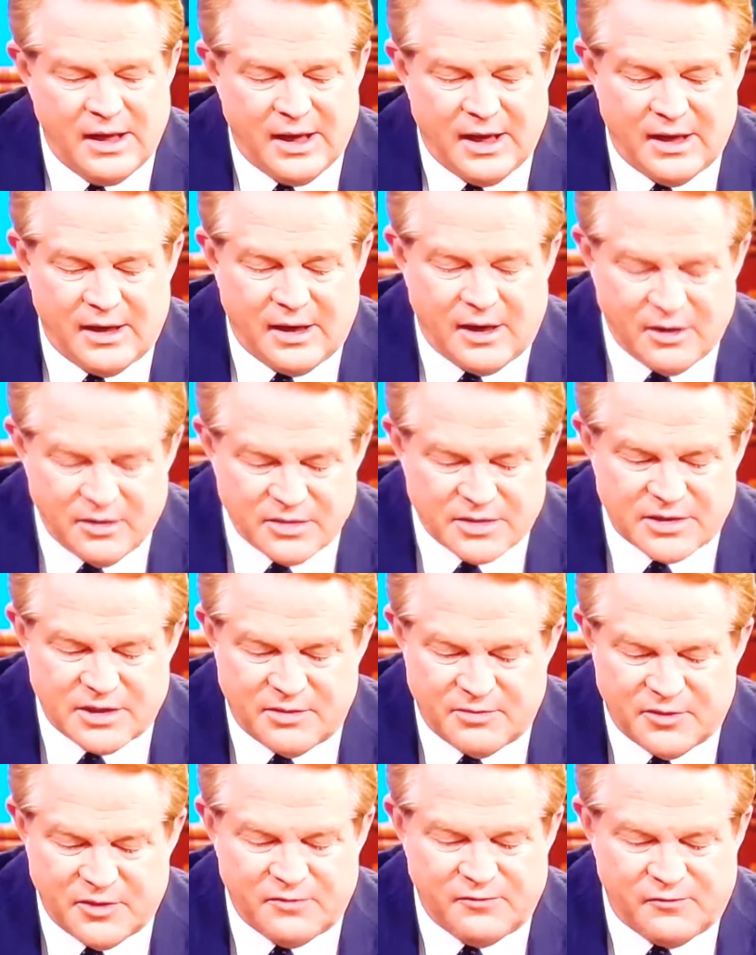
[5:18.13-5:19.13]
And here's
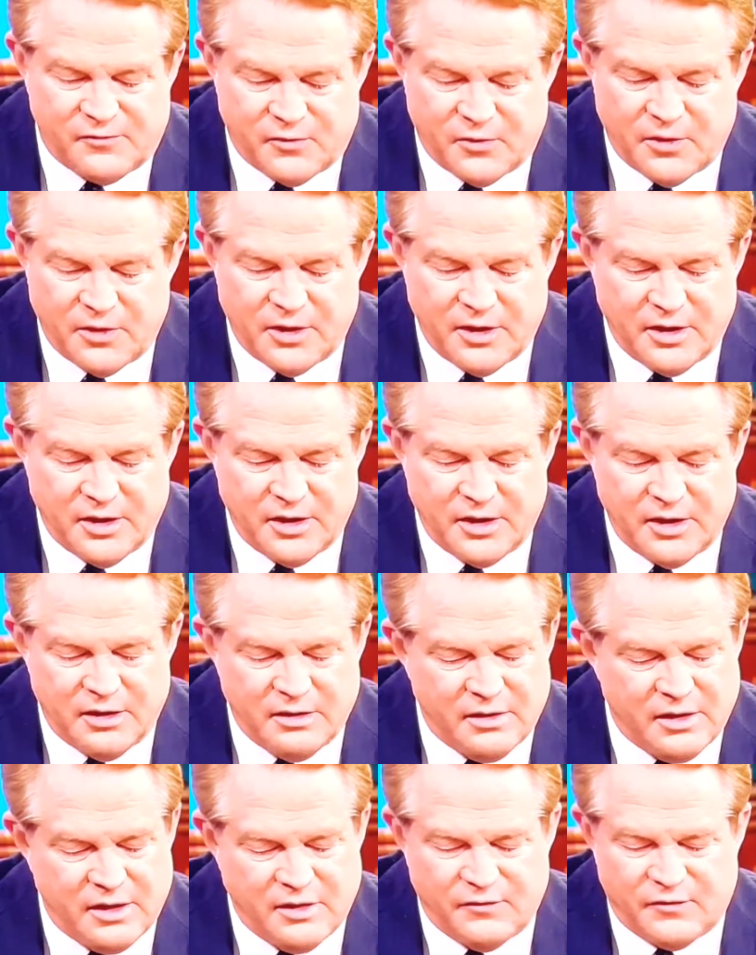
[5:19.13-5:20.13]
something for you
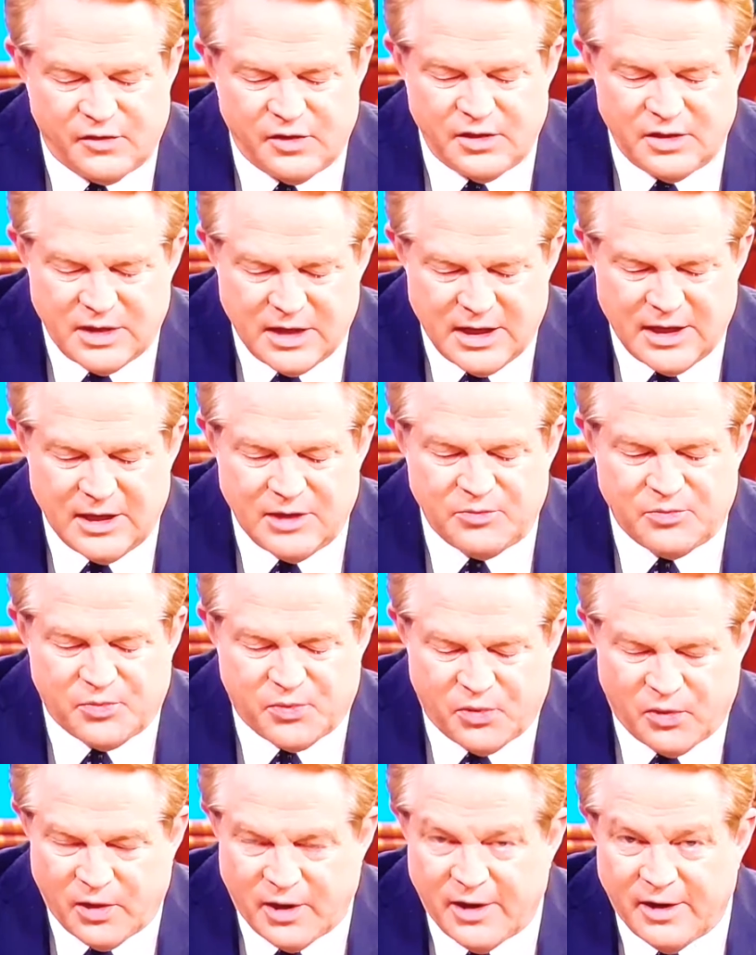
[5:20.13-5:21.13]
if you
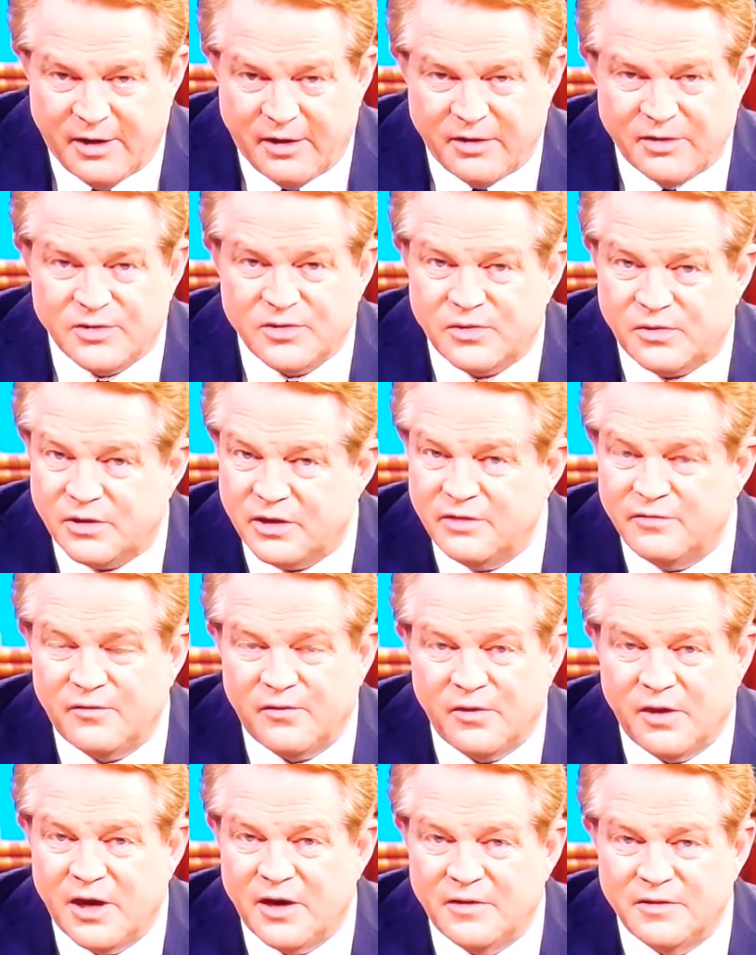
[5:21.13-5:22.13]
need prayer
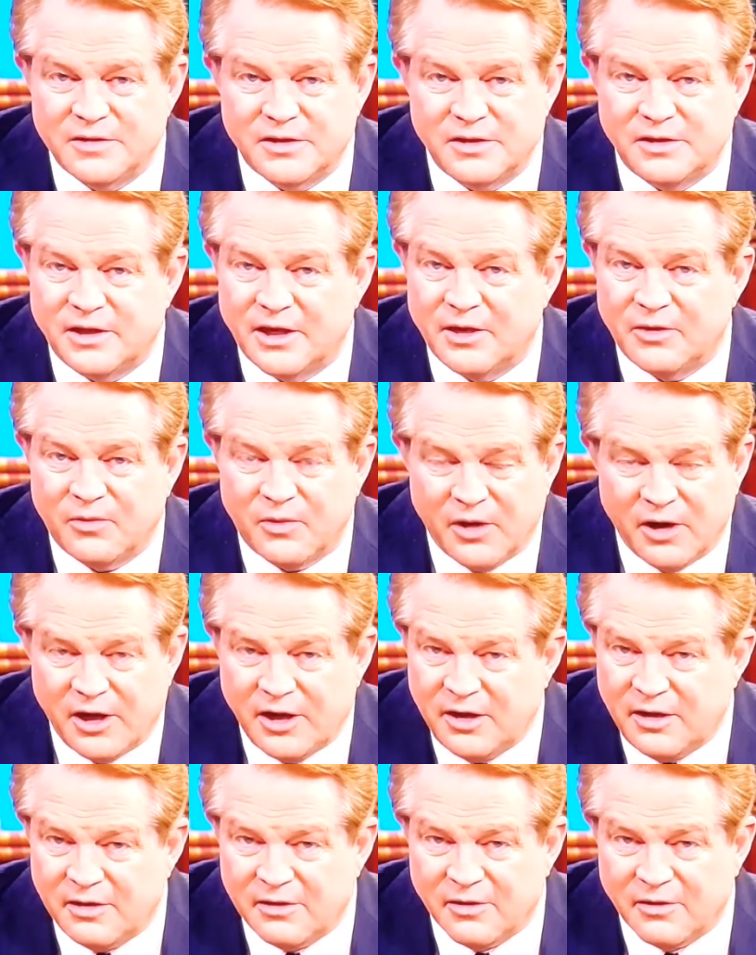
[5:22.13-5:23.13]
24 hours a day, we're
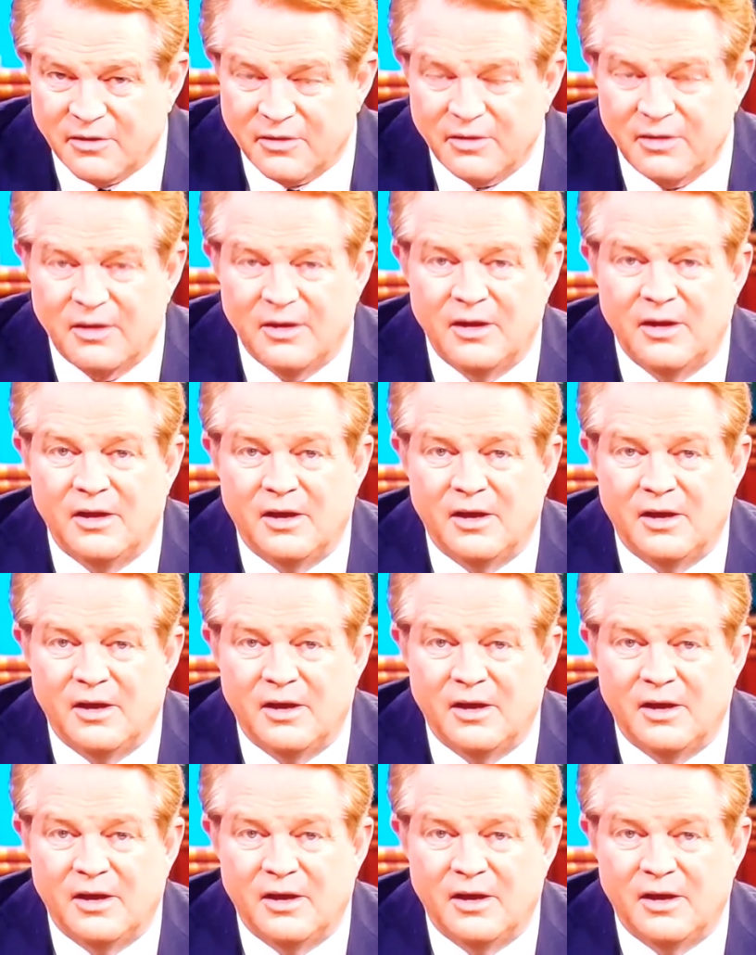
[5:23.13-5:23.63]
here.